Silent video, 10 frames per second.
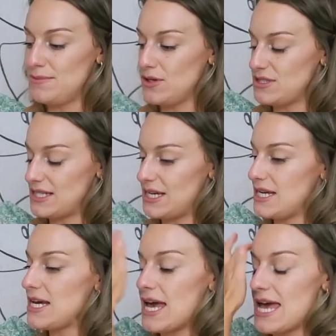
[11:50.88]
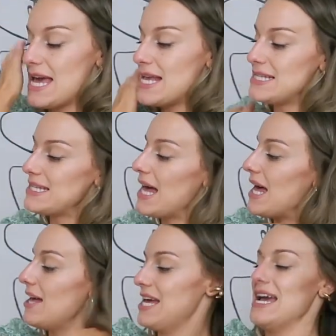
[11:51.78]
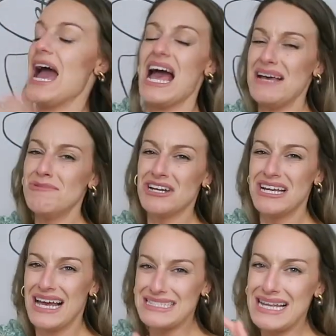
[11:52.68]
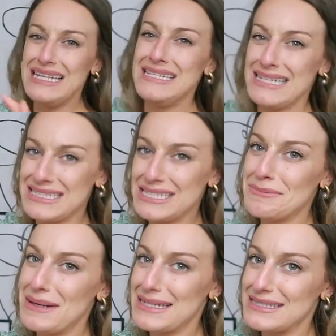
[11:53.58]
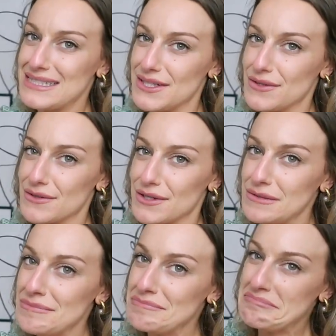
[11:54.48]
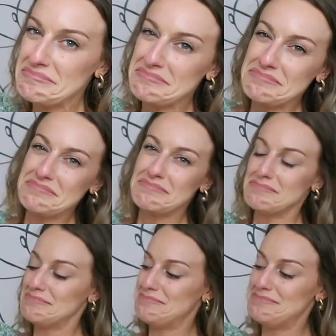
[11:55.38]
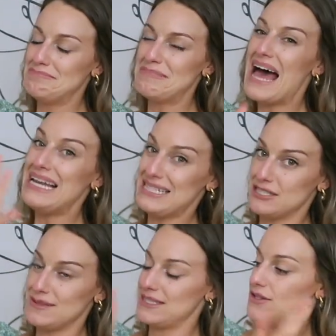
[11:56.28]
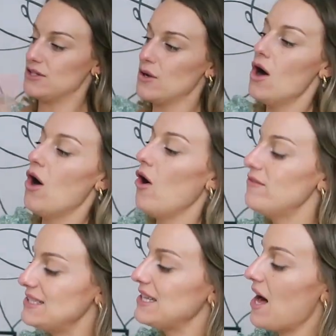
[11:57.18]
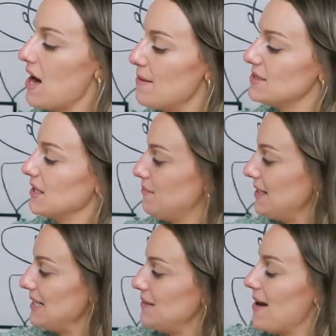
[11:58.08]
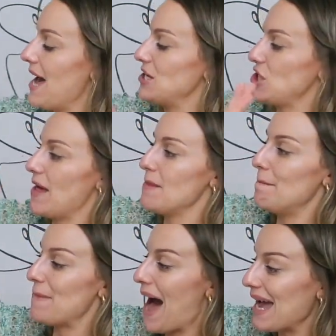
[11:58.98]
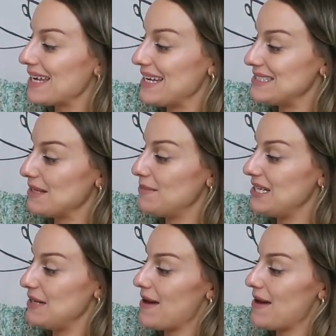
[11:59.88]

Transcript: body is, I'm not gonna lie, it's a little bit see-through. A little bit see-through. Obviously the arms are completely mesh and the back is completely